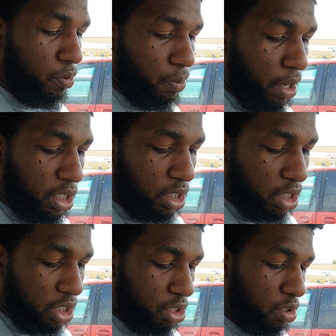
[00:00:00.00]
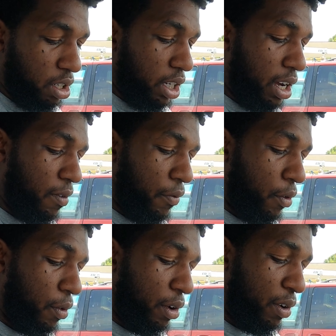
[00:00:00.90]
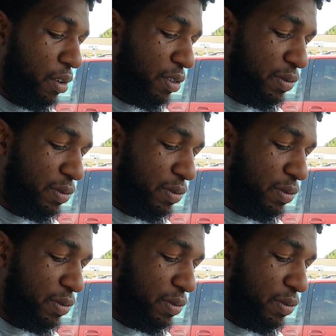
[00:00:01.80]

basically just took it out for real.